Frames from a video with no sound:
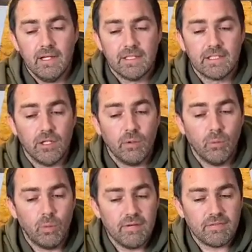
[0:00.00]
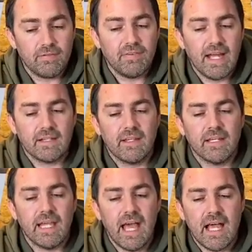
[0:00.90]
So with the fact that
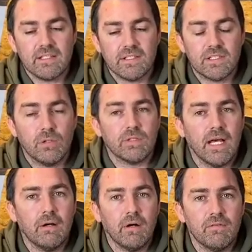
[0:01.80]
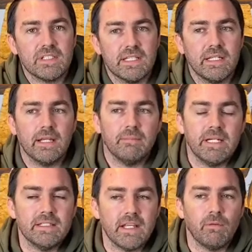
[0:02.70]
it hasn't sold out, obviously it
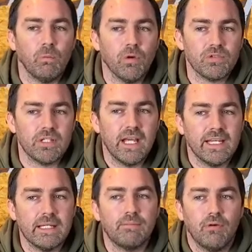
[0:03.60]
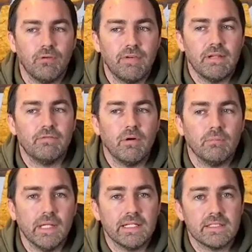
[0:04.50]
means there wasn't any profit
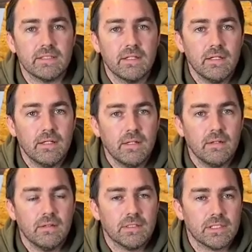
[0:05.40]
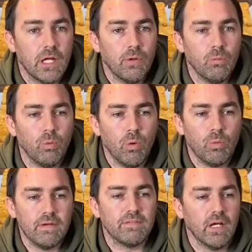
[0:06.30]
from this. So what
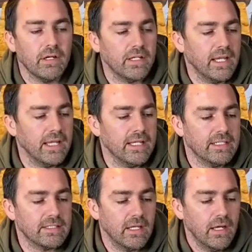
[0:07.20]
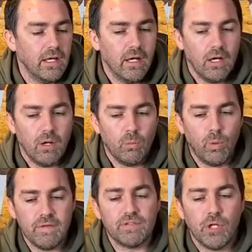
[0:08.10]
we've done is
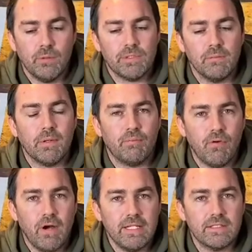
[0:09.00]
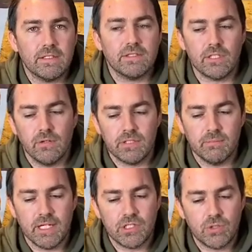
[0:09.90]
we've topped up the prize, so to
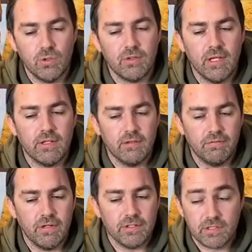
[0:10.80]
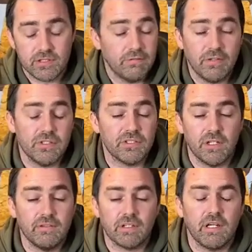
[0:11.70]
make sure that the funds, because the funds
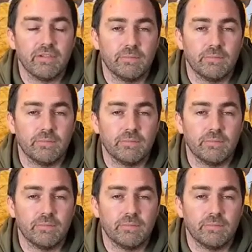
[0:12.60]
don't even cover the